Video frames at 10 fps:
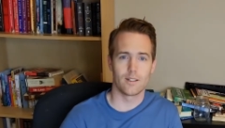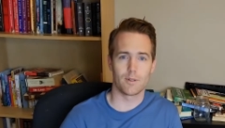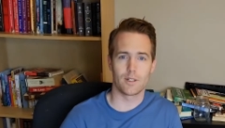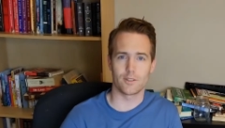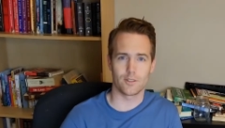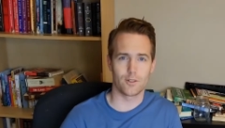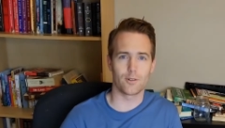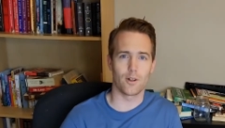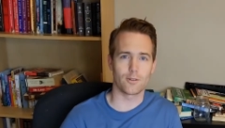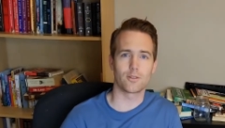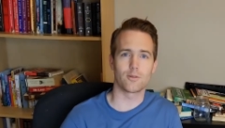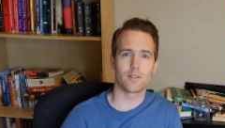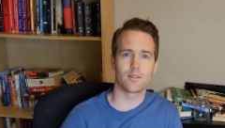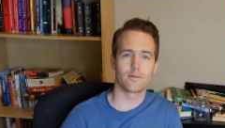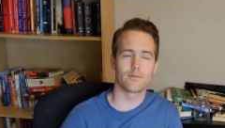because you're too close to it.
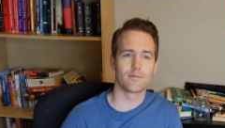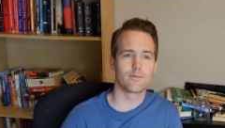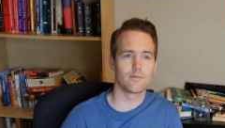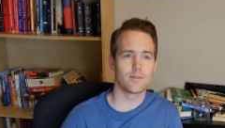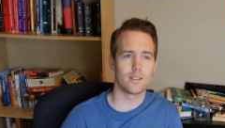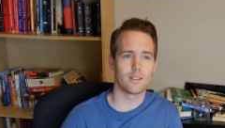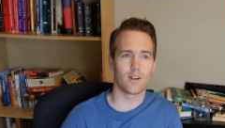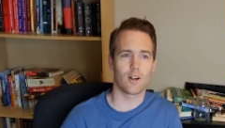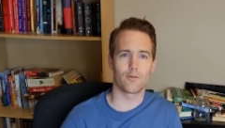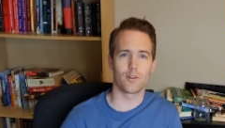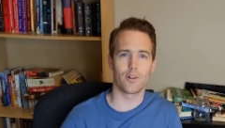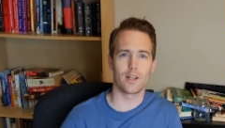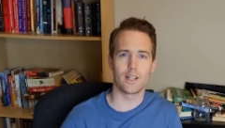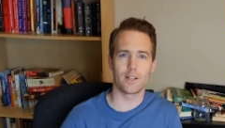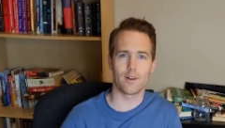It's hard for you to
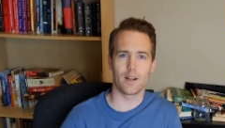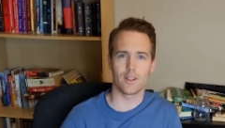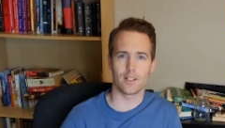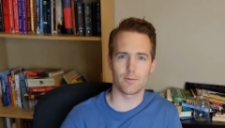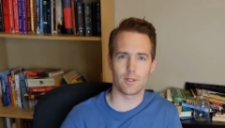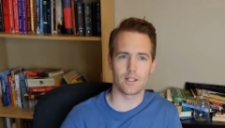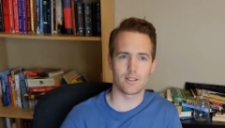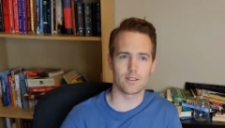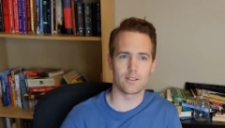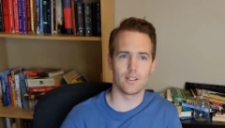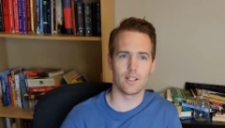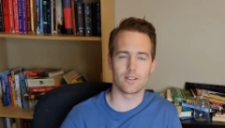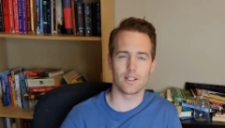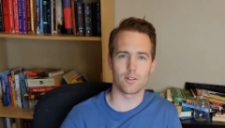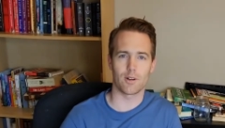identify things because
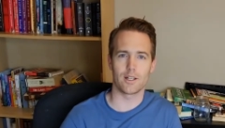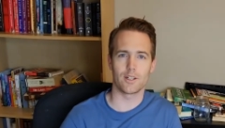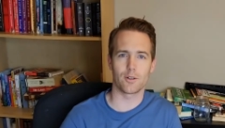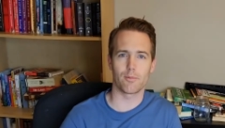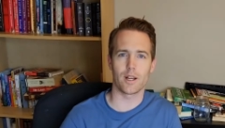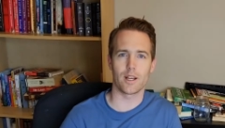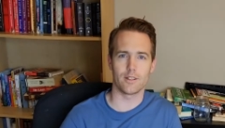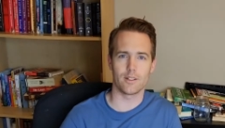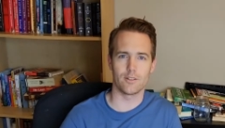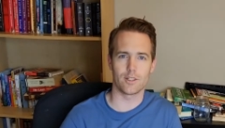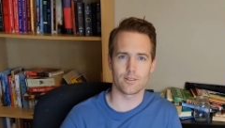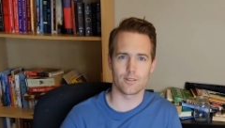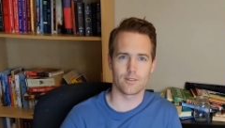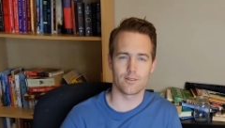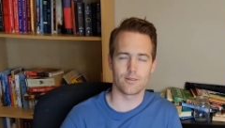it's ingrained in your brain. You just
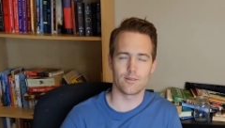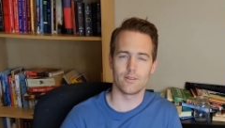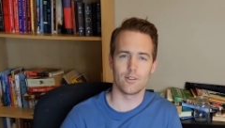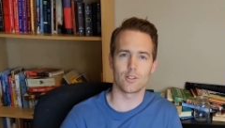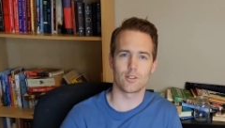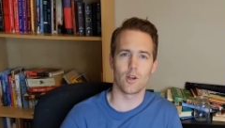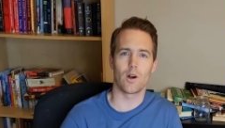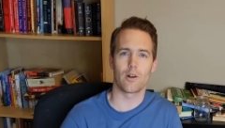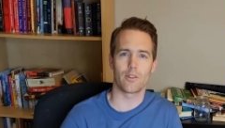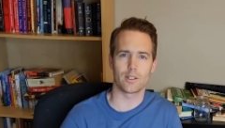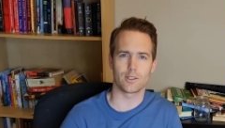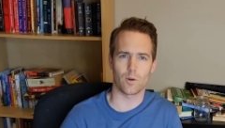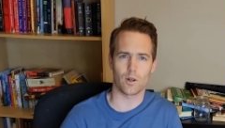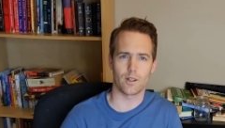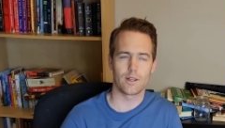know how things
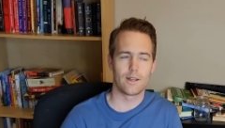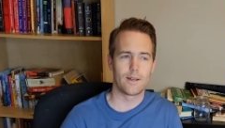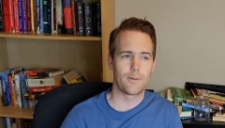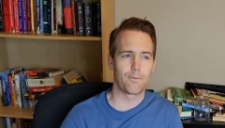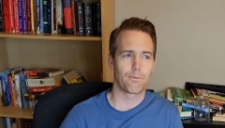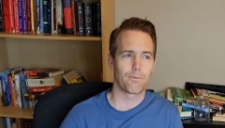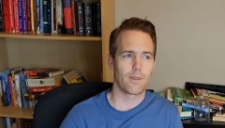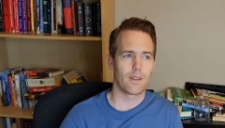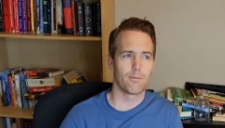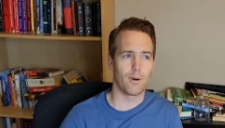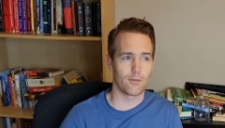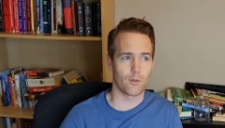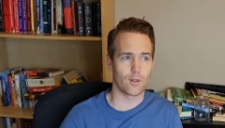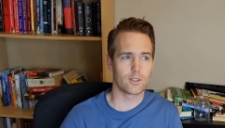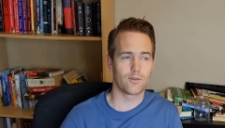work. But of
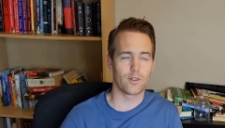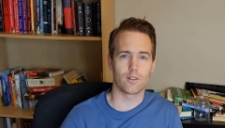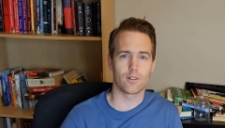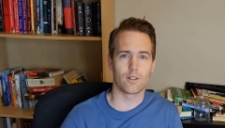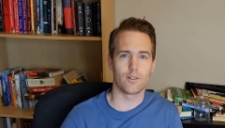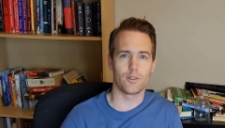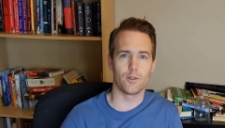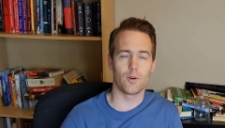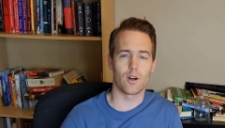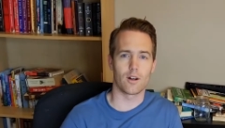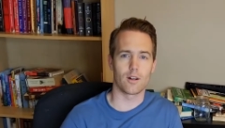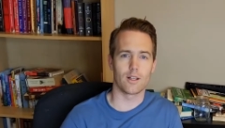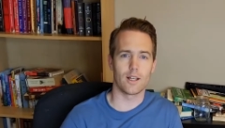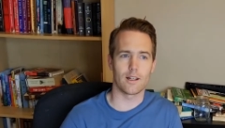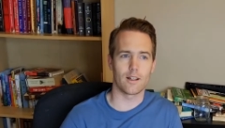course, if you are
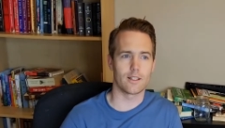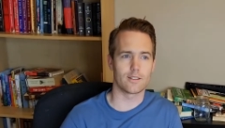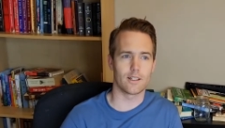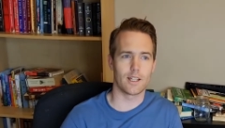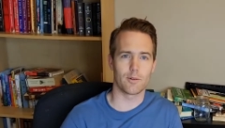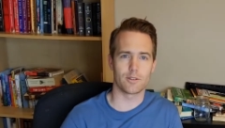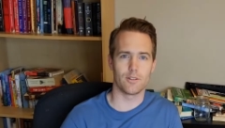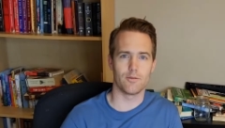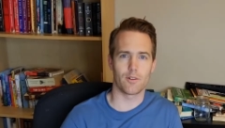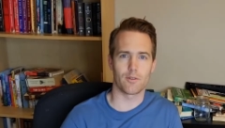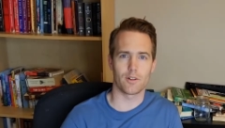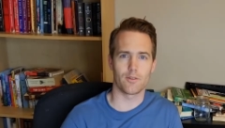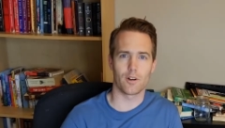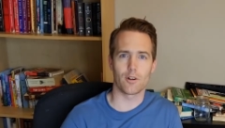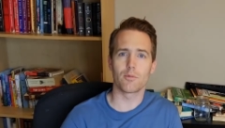analyzing a language you've never
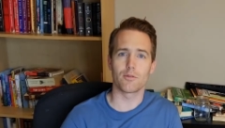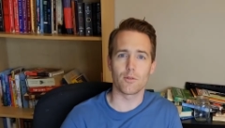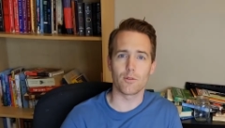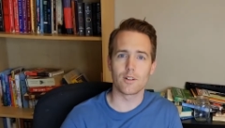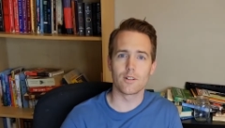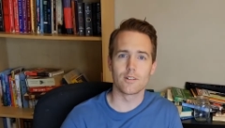even heard before,